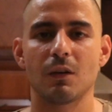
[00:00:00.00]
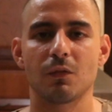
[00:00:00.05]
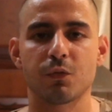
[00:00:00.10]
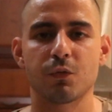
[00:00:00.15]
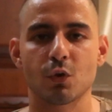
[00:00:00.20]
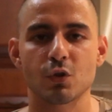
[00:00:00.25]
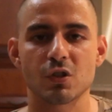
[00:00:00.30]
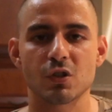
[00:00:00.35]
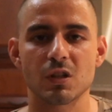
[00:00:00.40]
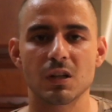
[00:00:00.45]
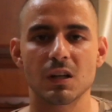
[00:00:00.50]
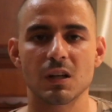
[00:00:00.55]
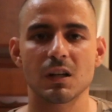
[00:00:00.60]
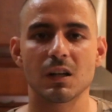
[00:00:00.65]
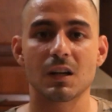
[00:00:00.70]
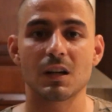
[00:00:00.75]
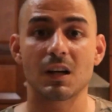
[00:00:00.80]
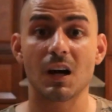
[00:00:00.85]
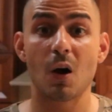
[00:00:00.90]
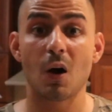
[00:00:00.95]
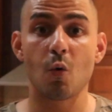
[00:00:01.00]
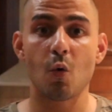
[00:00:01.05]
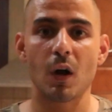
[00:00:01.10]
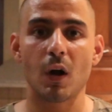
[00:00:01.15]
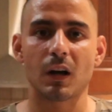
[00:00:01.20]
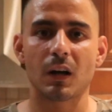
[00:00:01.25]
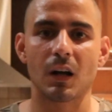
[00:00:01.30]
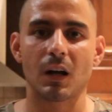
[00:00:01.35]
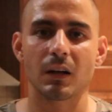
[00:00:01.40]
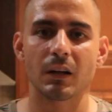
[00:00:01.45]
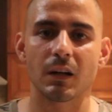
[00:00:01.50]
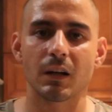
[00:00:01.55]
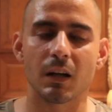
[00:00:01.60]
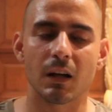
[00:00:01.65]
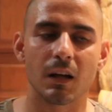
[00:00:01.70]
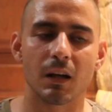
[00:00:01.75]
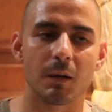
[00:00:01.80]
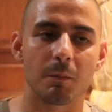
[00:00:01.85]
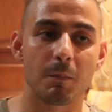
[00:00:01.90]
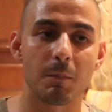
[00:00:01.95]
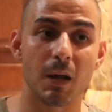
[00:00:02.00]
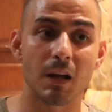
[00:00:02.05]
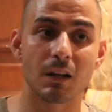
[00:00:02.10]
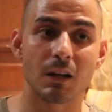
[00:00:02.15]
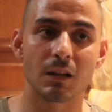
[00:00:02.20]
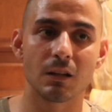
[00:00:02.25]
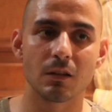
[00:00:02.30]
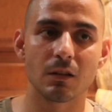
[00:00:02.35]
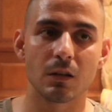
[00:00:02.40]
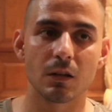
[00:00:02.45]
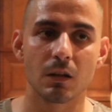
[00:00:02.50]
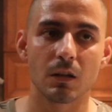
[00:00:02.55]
for see how I can make it,